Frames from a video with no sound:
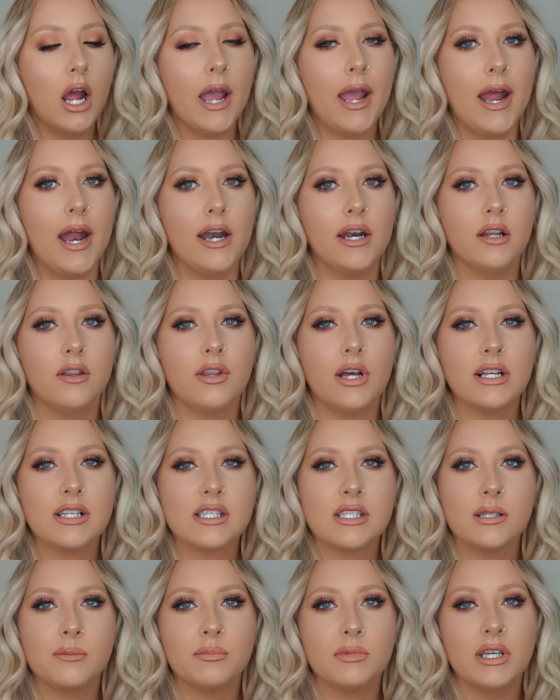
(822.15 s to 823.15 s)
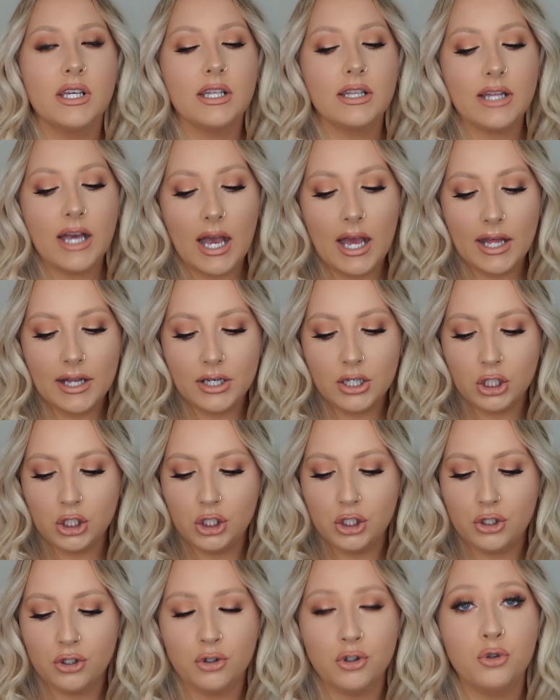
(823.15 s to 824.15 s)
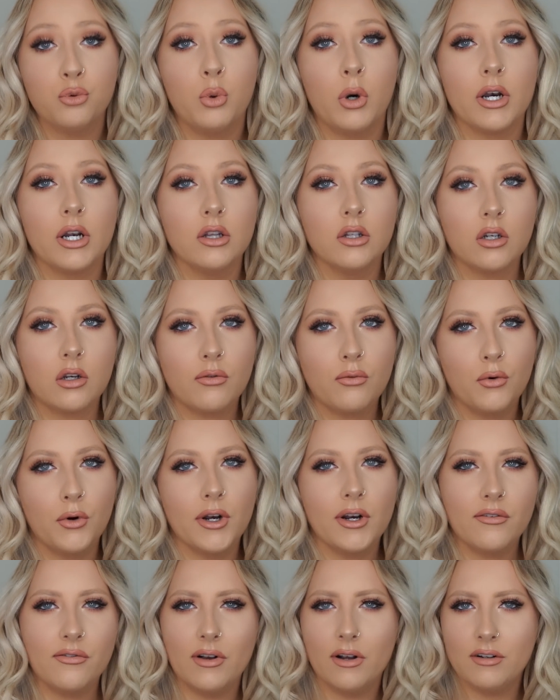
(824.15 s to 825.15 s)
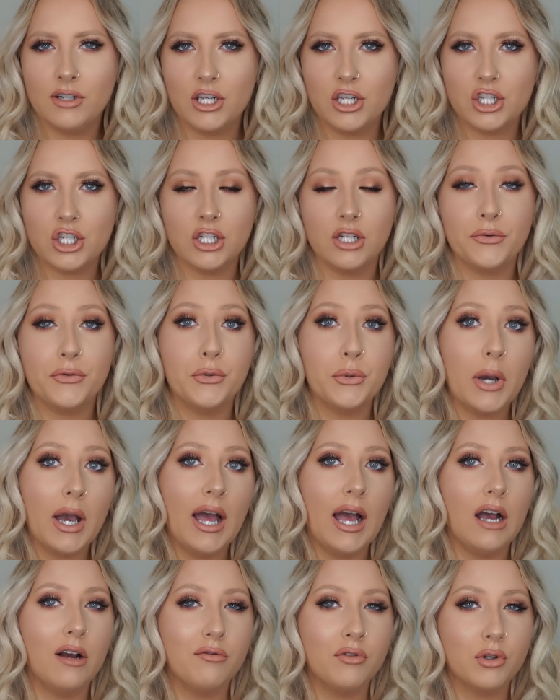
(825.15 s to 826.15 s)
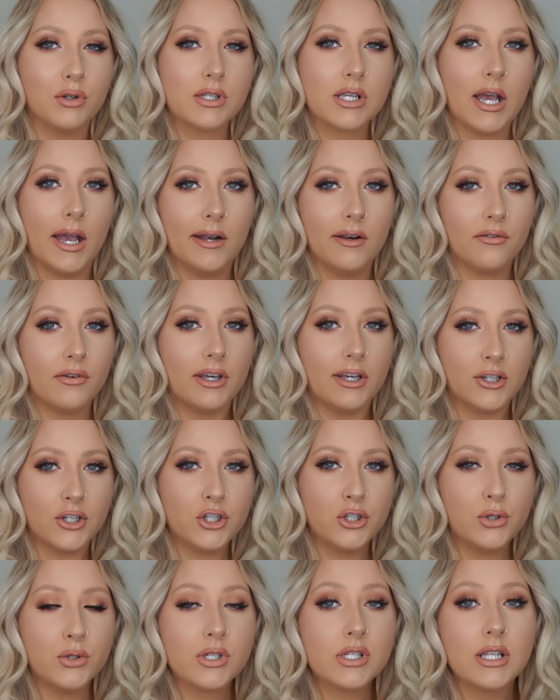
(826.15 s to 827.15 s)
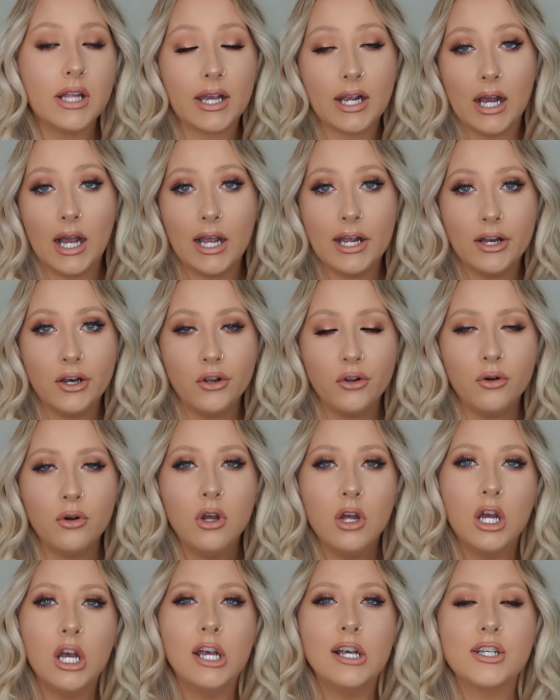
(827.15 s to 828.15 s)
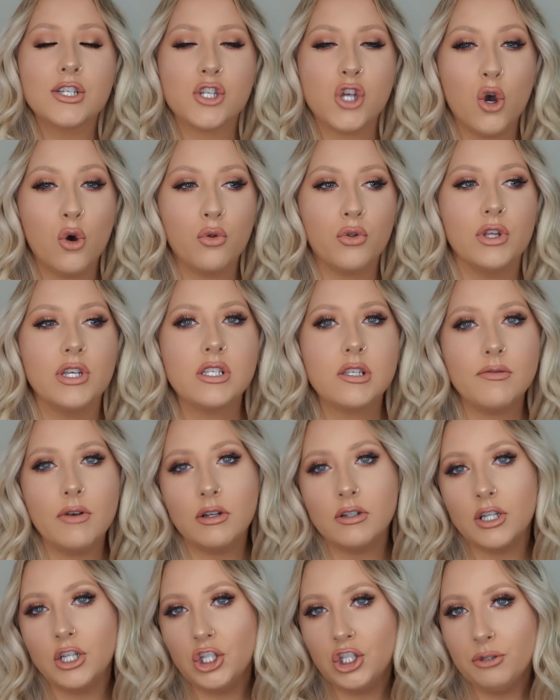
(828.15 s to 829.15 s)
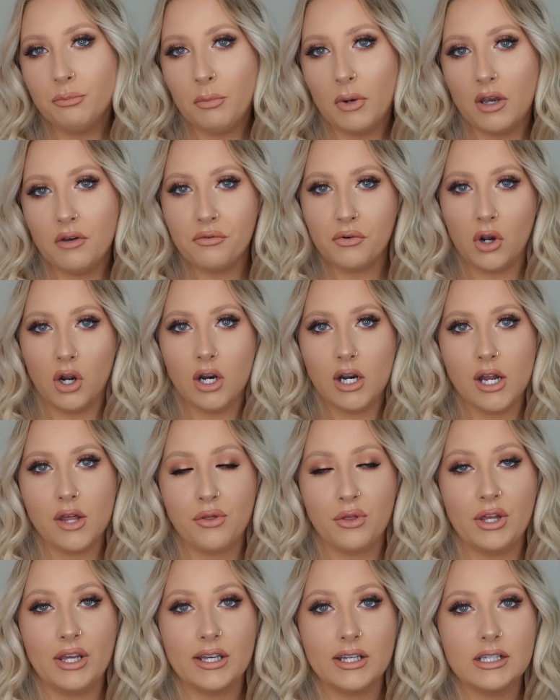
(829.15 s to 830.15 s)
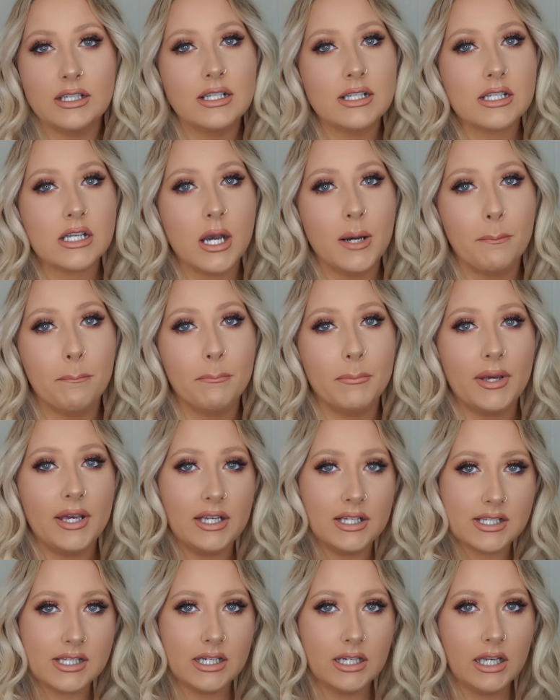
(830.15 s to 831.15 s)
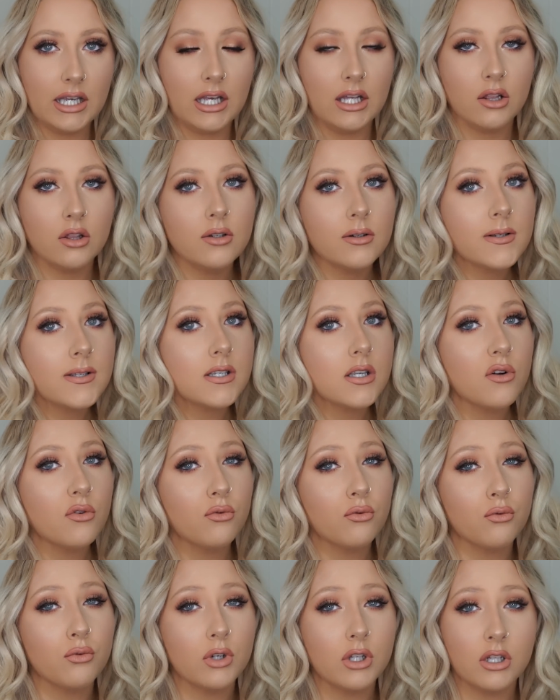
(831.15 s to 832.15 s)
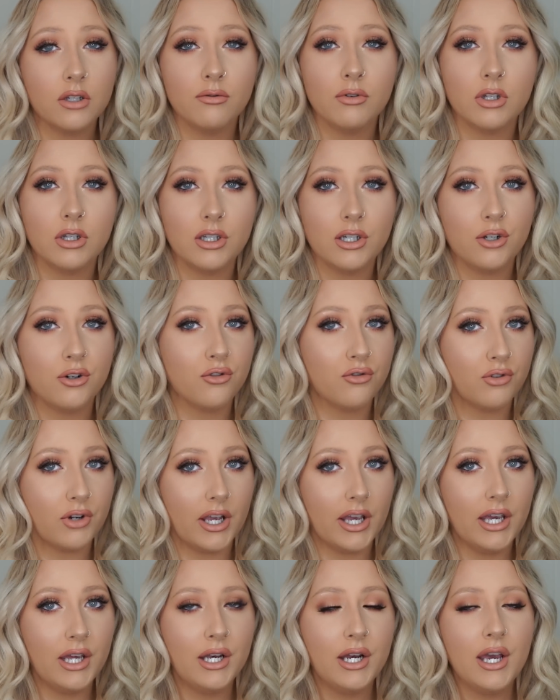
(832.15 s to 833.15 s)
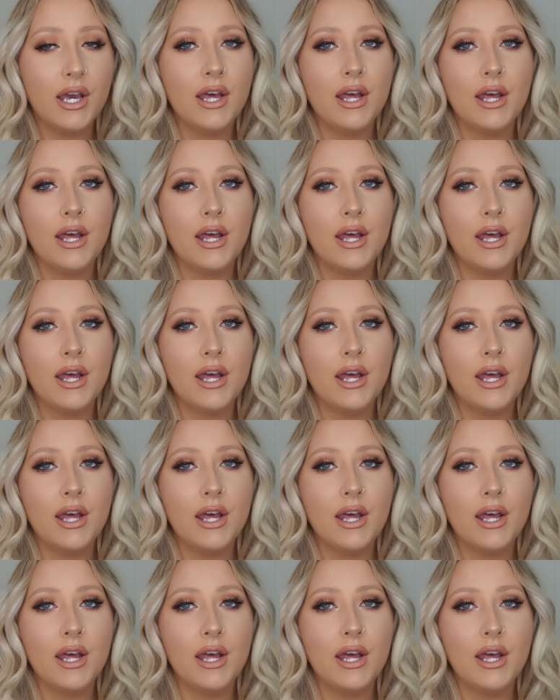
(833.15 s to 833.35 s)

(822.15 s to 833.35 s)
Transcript: and that's something that, you know, you want to look for in a foundation if you have those kind of issues like I do. So this foundation by far I think is amazing. It looks really great.